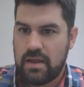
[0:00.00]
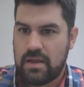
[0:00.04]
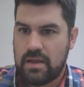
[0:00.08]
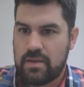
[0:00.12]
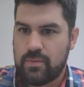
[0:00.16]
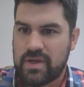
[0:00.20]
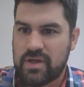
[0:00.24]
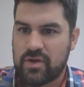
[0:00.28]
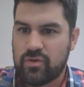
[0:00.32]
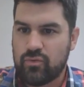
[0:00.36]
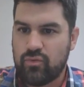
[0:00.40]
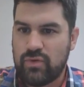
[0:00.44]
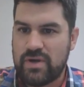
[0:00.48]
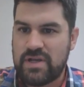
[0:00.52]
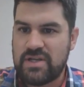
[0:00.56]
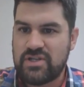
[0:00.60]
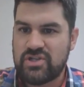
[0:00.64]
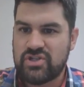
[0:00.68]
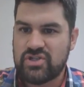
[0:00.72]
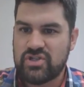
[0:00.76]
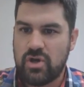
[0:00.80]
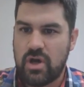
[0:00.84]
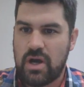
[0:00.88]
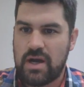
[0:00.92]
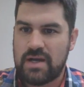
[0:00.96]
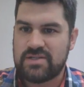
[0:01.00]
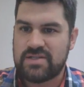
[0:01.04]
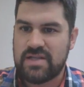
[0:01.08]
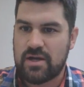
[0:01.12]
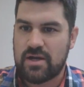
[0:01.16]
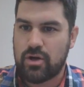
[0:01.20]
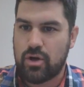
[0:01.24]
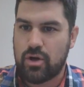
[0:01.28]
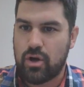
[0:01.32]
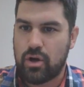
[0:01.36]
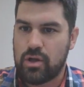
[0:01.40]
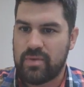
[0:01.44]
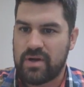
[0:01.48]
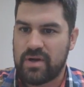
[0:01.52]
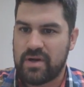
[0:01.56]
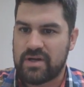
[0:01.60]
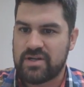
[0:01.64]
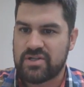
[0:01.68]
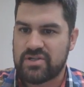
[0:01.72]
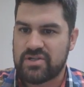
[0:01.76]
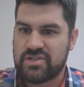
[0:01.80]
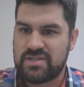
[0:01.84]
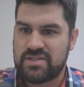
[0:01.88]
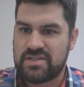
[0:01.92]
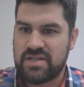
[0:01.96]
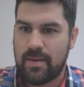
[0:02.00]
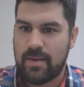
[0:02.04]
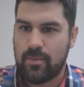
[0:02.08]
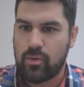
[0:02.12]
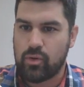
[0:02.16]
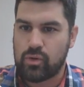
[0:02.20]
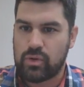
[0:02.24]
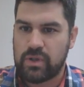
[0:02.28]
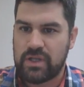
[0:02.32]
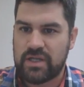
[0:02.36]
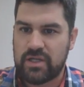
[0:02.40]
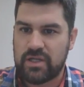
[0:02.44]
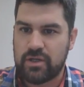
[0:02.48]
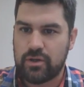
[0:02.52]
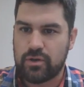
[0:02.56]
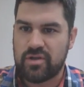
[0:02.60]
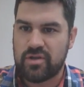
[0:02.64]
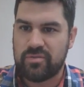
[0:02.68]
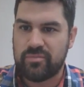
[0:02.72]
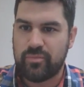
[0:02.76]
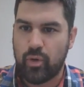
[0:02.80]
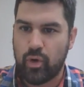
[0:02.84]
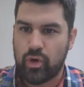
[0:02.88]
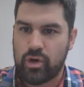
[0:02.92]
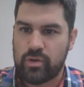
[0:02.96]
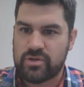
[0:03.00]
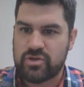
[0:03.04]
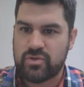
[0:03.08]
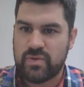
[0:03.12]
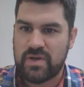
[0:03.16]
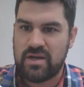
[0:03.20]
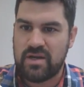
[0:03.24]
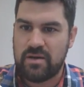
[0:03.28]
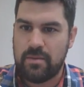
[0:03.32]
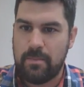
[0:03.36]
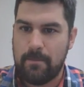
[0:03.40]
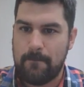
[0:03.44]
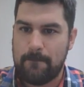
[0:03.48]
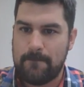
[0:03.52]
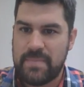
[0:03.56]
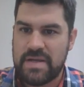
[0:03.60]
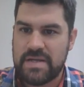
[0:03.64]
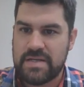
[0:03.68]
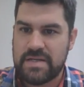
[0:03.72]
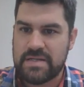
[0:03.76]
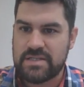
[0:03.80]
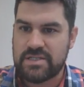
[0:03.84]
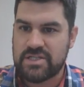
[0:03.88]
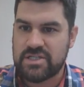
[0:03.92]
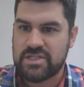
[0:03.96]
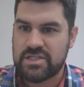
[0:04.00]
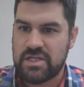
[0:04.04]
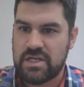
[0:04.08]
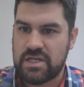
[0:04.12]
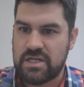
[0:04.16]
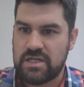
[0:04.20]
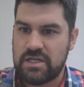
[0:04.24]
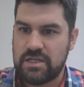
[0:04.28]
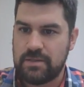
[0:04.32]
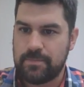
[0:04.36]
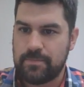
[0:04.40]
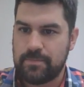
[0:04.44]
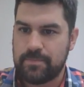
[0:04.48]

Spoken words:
We're going to resize that column by just double clicking on the border between B and C.